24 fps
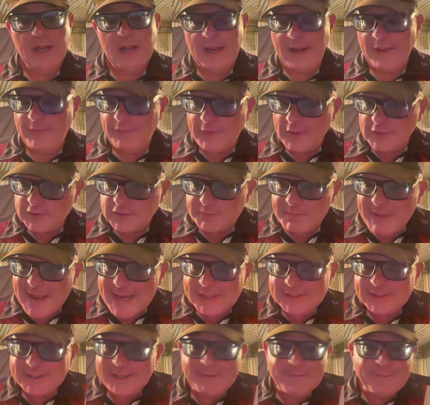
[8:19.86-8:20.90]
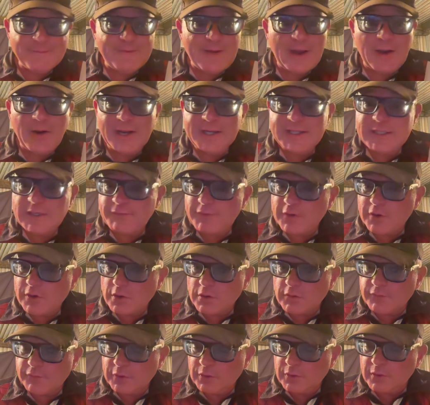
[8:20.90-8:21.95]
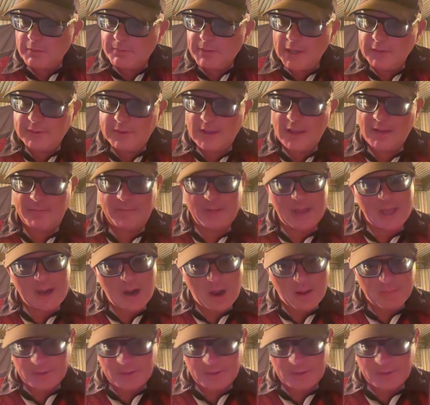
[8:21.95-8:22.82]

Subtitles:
And this makes it very difficult for you to beat them. And I'm